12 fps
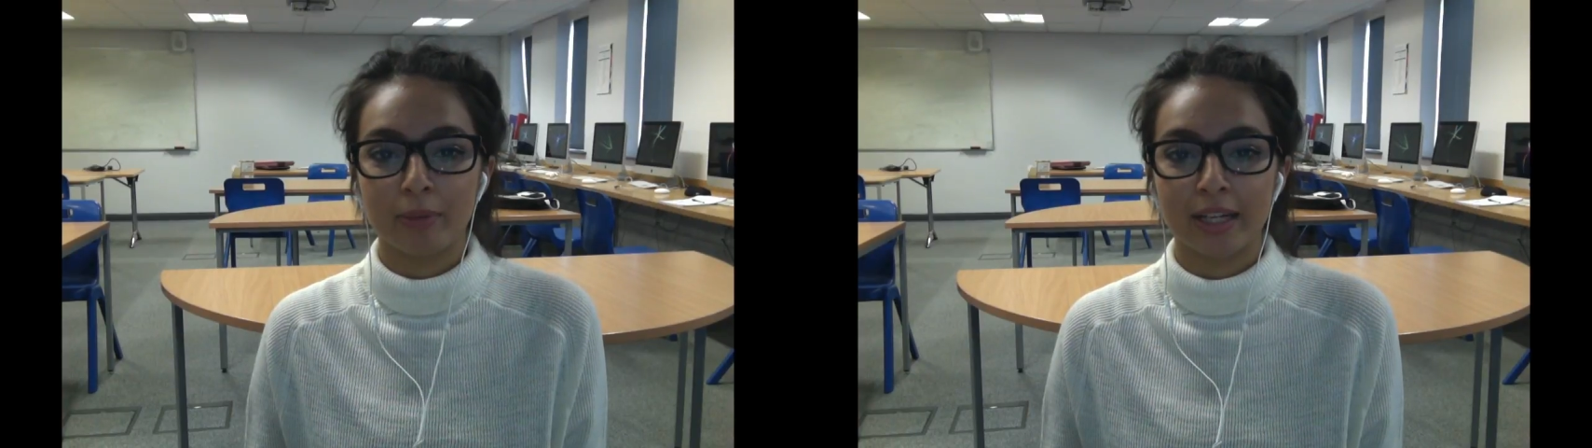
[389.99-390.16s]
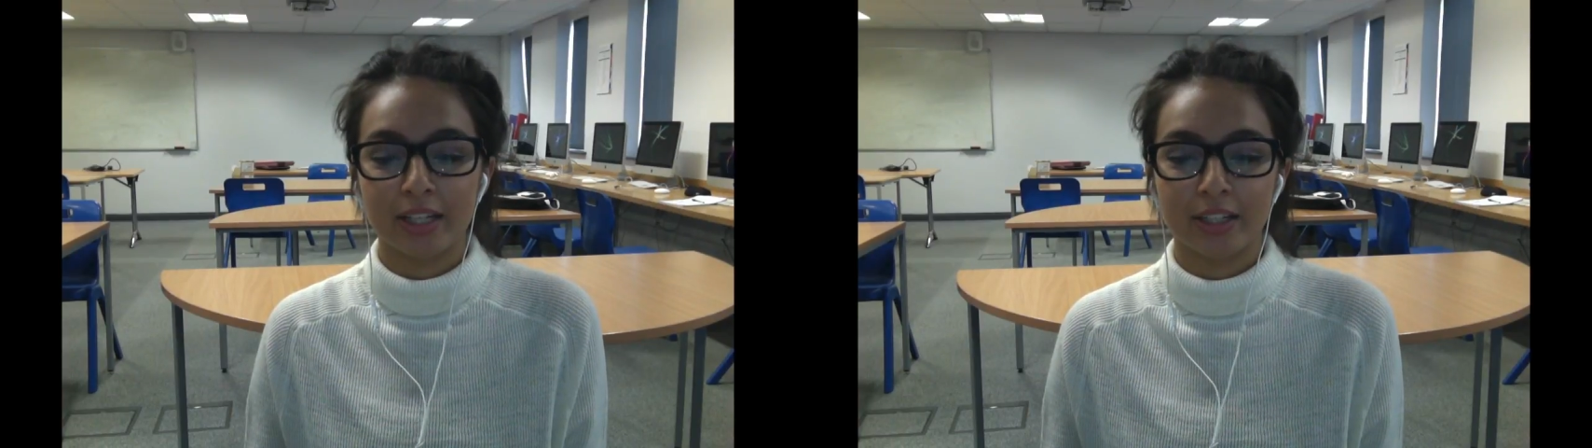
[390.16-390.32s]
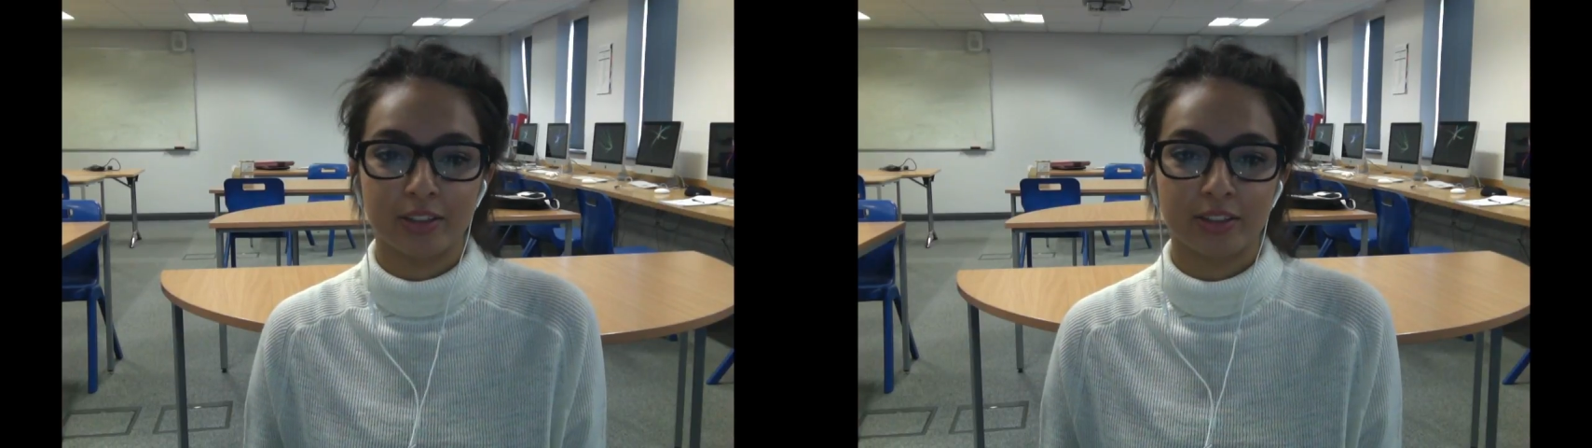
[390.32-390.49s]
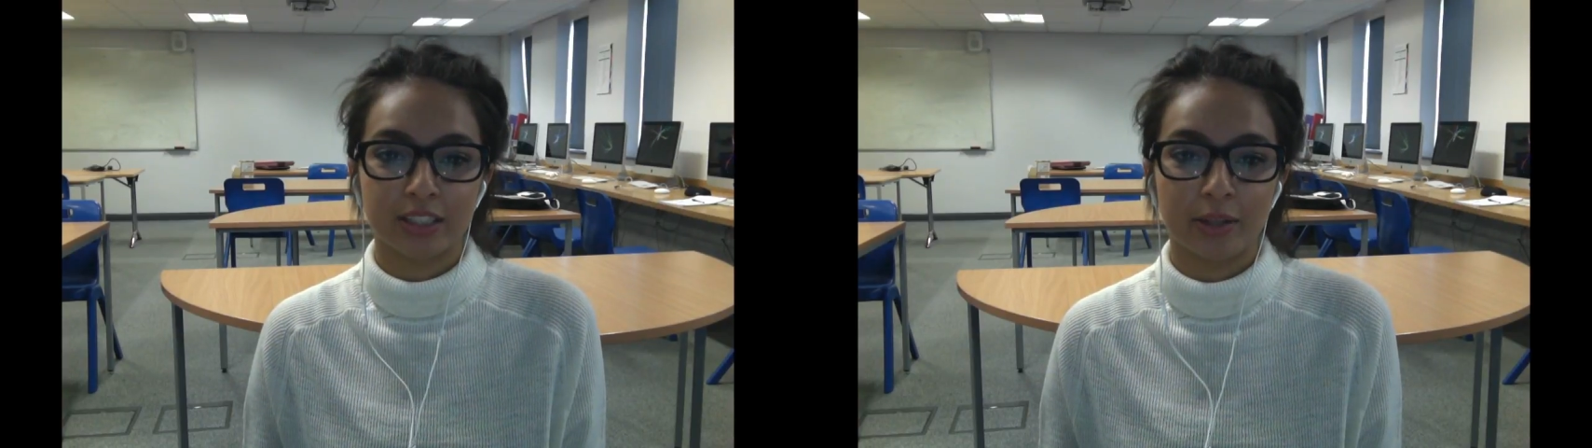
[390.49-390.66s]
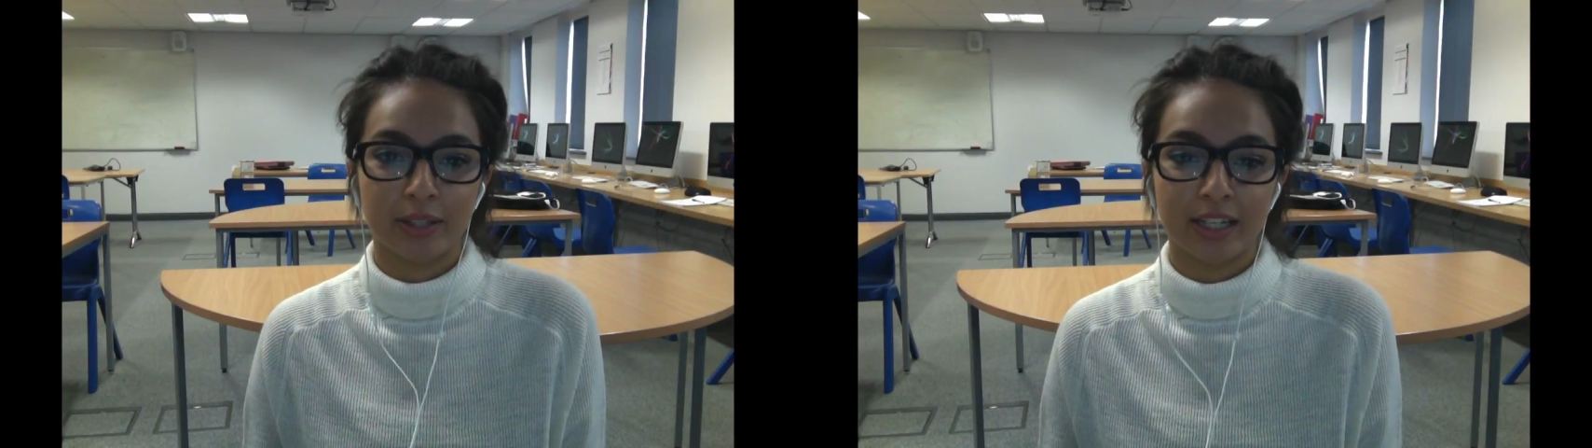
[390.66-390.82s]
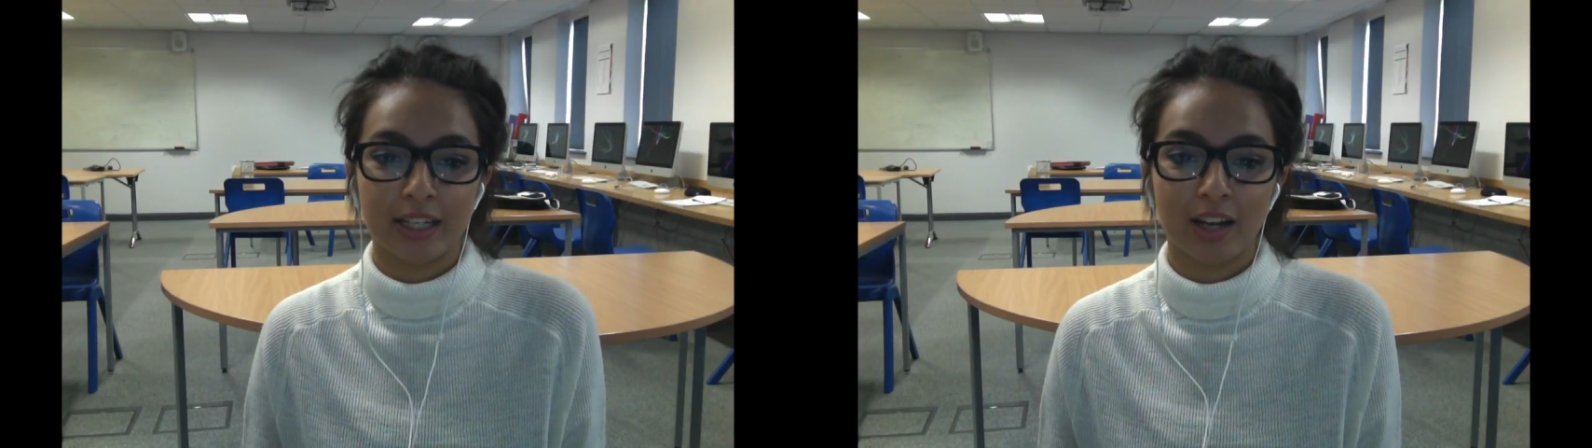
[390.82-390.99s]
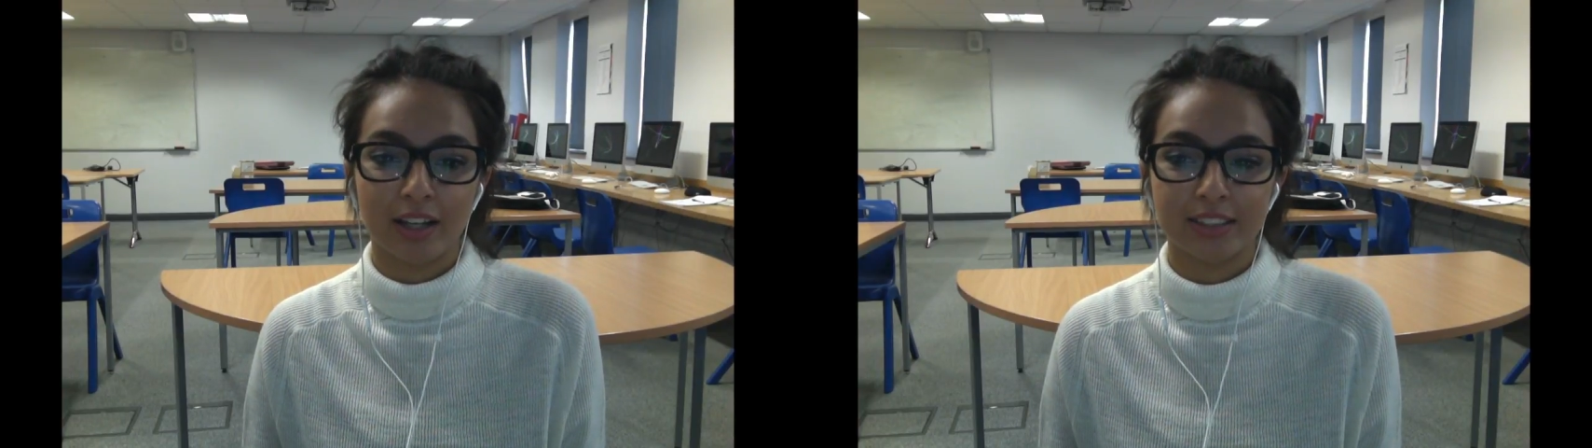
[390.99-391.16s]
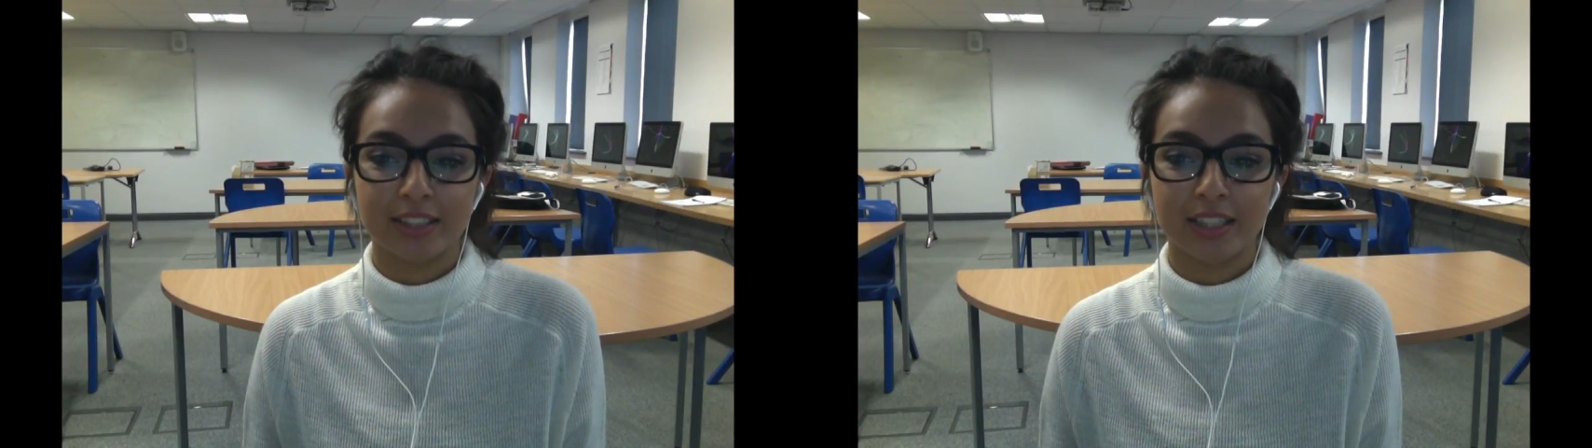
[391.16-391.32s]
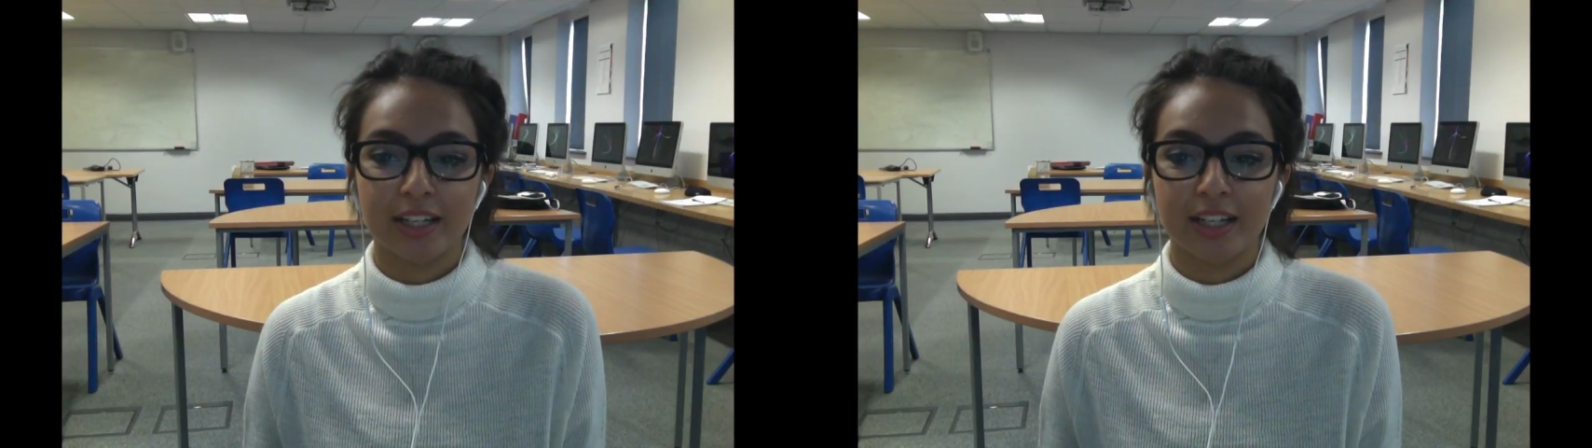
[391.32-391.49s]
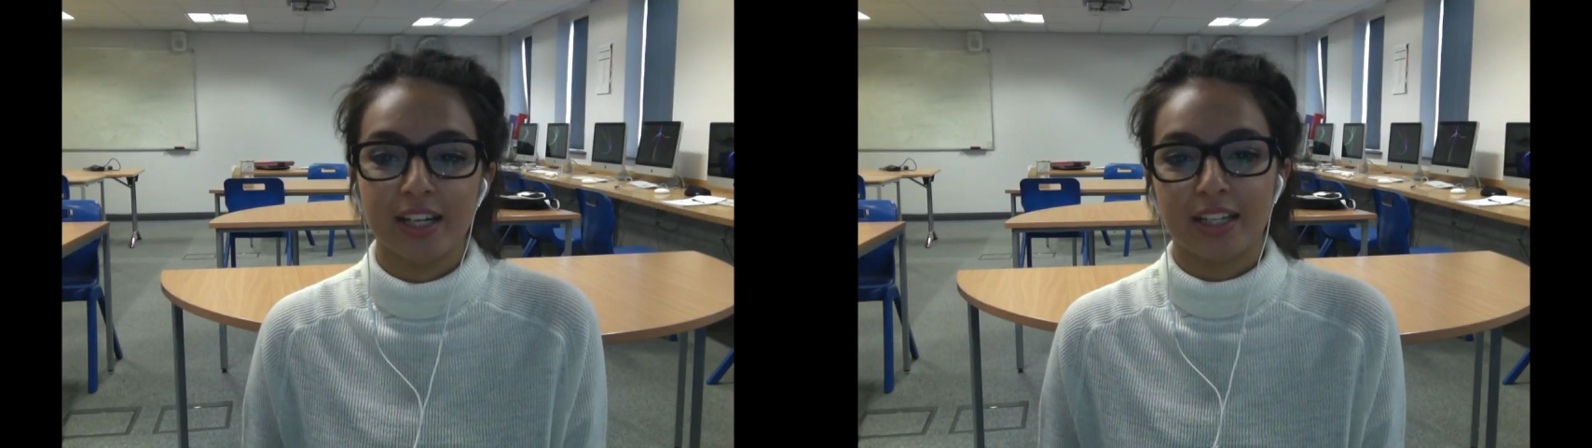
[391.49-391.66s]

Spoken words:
mainly use low-key lighting